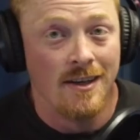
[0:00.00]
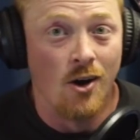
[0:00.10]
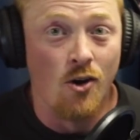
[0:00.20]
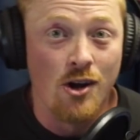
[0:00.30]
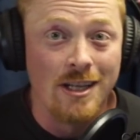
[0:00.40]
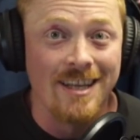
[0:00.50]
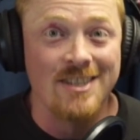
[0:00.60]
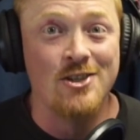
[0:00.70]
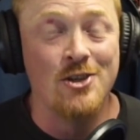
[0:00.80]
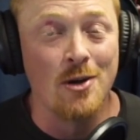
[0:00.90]
Alrighty, ladies
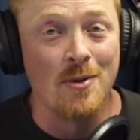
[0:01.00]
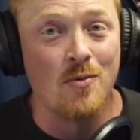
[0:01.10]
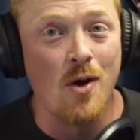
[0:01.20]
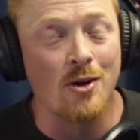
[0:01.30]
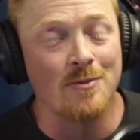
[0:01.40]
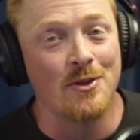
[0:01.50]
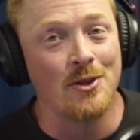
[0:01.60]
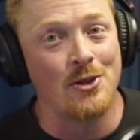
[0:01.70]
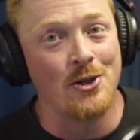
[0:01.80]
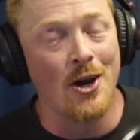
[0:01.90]
and gentlemen, welcome to the
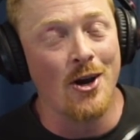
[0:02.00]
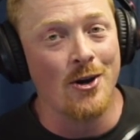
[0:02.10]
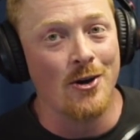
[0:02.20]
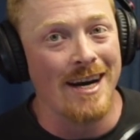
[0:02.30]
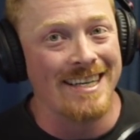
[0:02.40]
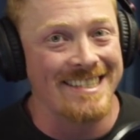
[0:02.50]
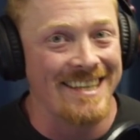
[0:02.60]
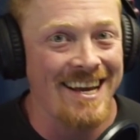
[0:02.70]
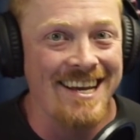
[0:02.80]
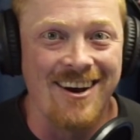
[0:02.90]
show.
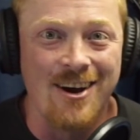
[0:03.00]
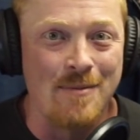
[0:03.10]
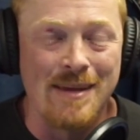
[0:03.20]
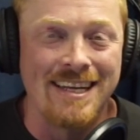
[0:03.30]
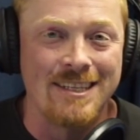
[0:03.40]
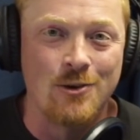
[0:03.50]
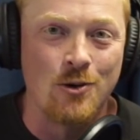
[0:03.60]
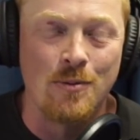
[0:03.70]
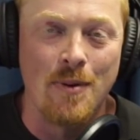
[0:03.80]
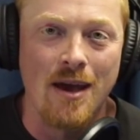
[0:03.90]
Today, I am here to talk
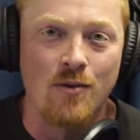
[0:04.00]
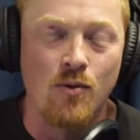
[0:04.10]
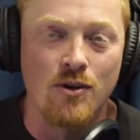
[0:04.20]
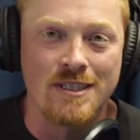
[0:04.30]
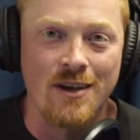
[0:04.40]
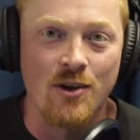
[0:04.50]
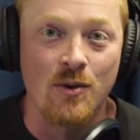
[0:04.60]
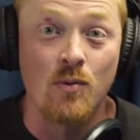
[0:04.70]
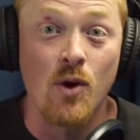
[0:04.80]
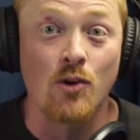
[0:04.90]
about what's going on with
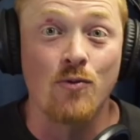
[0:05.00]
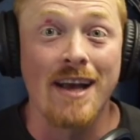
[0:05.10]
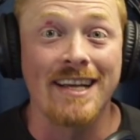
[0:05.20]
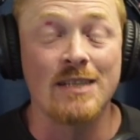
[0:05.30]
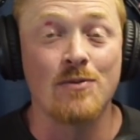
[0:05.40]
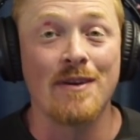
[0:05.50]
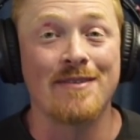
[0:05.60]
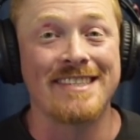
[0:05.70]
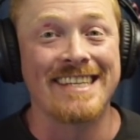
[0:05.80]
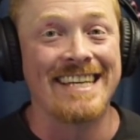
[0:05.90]
the world rankings. We have
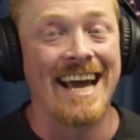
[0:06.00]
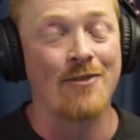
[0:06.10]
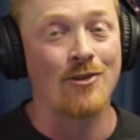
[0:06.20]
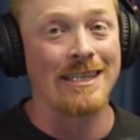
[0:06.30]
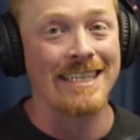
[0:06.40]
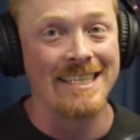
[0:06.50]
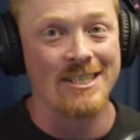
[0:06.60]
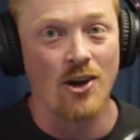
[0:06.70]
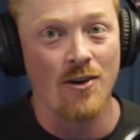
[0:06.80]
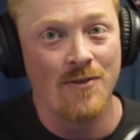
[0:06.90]
seen a release
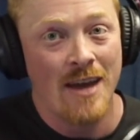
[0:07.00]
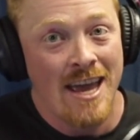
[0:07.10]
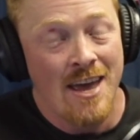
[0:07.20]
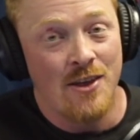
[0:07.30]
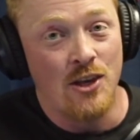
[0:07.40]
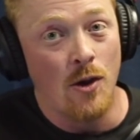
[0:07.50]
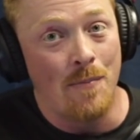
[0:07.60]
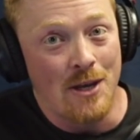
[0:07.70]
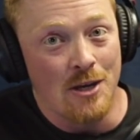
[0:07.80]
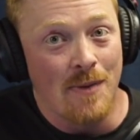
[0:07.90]
of the new
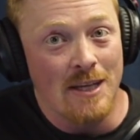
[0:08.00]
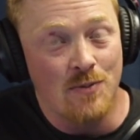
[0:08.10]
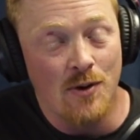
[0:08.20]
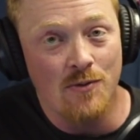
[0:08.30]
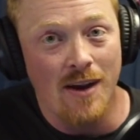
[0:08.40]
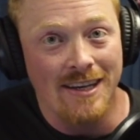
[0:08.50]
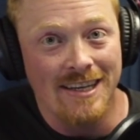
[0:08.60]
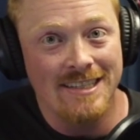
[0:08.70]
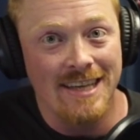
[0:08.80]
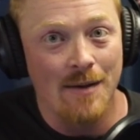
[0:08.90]
opinion-based world
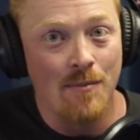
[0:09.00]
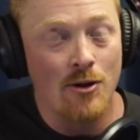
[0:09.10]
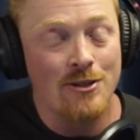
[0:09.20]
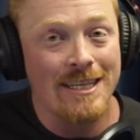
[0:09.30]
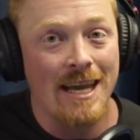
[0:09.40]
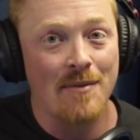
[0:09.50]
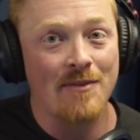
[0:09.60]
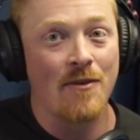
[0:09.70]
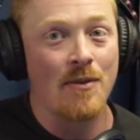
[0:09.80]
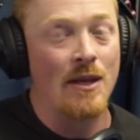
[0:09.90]
rankings, mostly coming
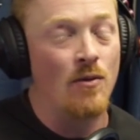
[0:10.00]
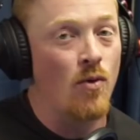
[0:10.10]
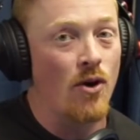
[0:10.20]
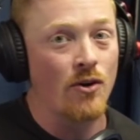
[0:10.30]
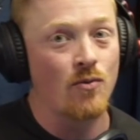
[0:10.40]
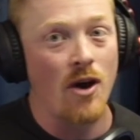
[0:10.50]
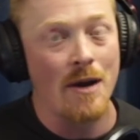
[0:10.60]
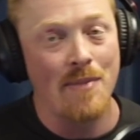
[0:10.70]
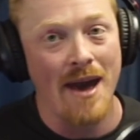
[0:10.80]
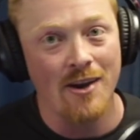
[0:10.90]
from the worldwide
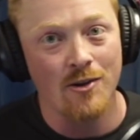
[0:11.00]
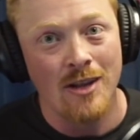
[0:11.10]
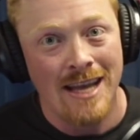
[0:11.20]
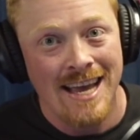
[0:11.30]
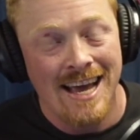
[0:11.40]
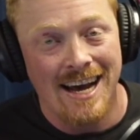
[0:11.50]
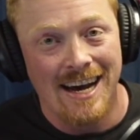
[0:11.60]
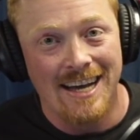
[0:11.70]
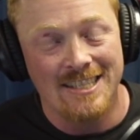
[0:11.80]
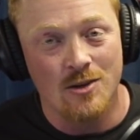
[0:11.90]
panel,
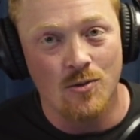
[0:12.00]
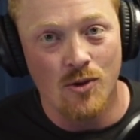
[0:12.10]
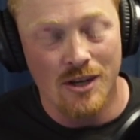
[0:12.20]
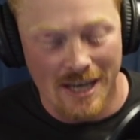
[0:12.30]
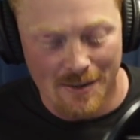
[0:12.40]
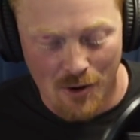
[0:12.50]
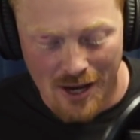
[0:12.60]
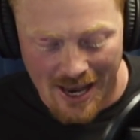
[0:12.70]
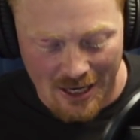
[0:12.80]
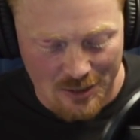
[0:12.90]
as coordinated by
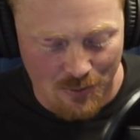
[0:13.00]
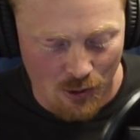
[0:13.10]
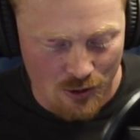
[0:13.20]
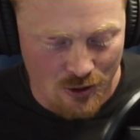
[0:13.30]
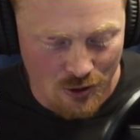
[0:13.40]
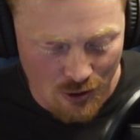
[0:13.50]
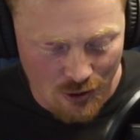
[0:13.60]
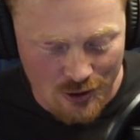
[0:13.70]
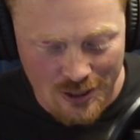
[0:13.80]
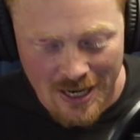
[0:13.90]
X Sports
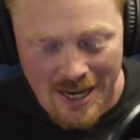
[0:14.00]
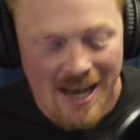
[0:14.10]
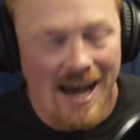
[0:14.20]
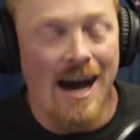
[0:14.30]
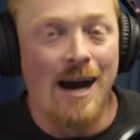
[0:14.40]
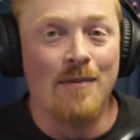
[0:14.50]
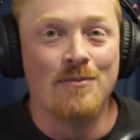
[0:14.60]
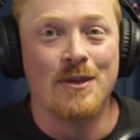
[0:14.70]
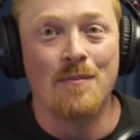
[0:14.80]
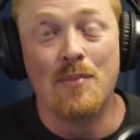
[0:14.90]
News.
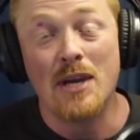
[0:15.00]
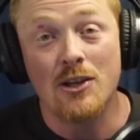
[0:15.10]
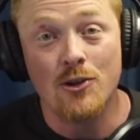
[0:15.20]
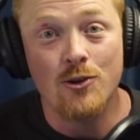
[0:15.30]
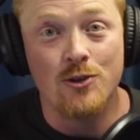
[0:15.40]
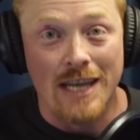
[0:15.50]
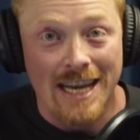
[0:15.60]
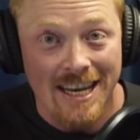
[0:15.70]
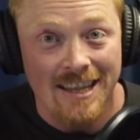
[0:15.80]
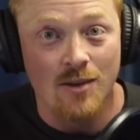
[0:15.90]
Some big news
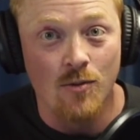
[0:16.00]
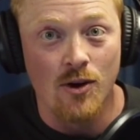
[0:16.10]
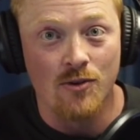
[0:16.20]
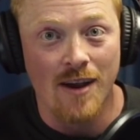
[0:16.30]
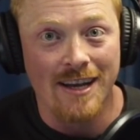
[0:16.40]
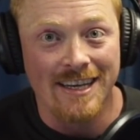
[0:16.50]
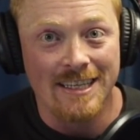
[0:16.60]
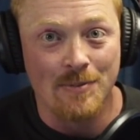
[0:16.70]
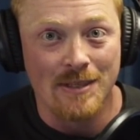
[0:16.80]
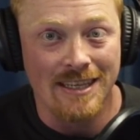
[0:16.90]
in the world rankings,
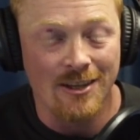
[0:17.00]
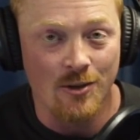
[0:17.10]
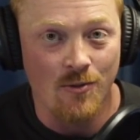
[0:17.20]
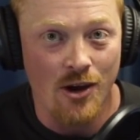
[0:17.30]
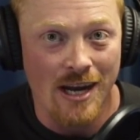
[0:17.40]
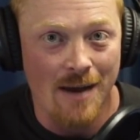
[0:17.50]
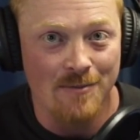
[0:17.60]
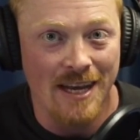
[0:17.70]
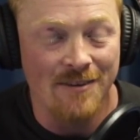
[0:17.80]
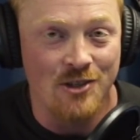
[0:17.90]
particularly on the right arm.
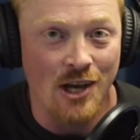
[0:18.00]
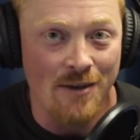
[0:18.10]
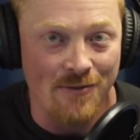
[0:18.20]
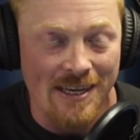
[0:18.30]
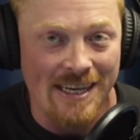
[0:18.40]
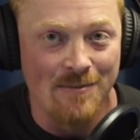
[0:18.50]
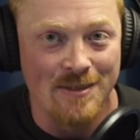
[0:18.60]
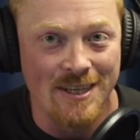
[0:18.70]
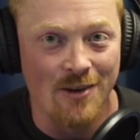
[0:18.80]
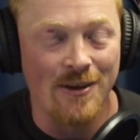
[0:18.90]
Dave Chaffee
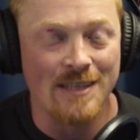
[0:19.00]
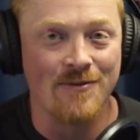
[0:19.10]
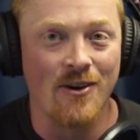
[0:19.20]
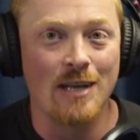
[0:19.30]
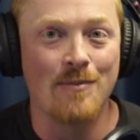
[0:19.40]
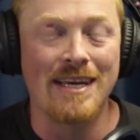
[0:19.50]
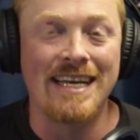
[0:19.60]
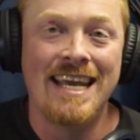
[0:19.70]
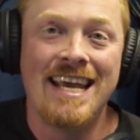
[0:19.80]
himself has finally been